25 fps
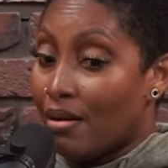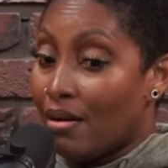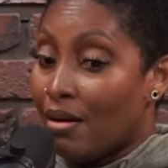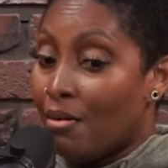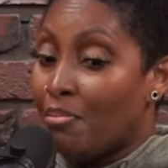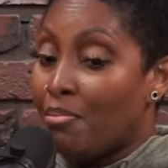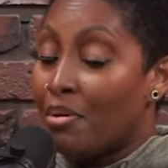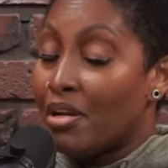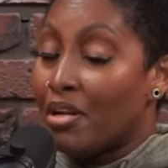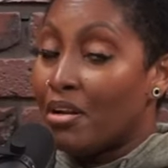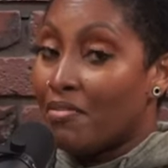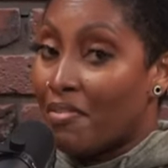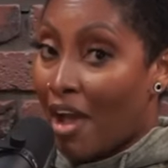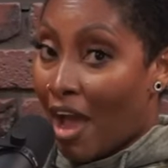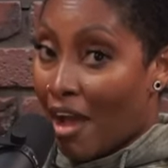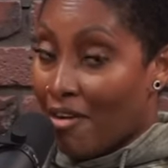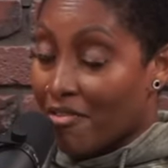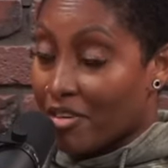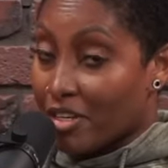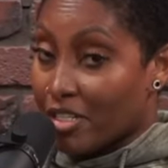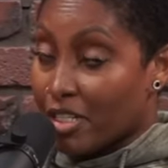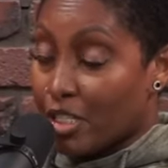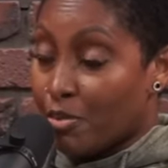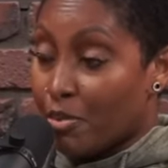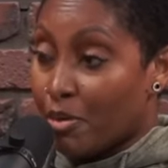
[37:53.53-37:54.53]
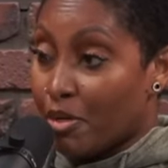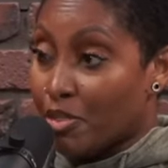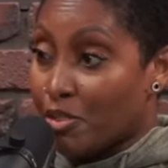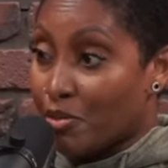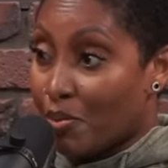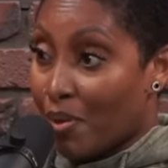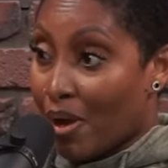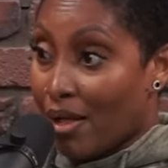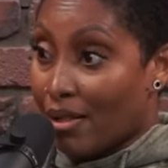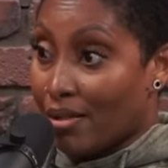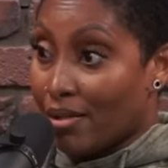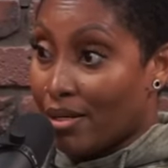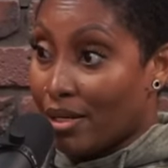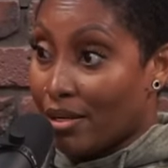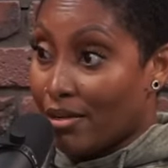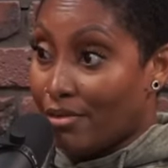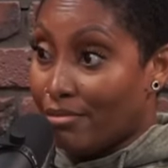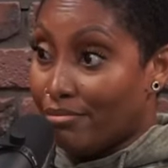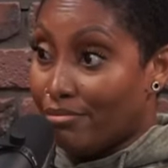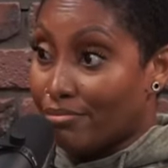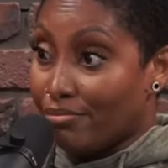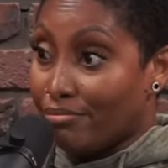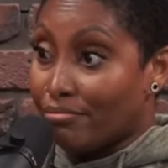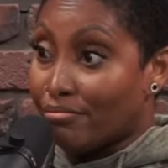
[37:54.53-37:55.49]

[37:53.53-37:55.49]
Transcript: a bit of African spirituality.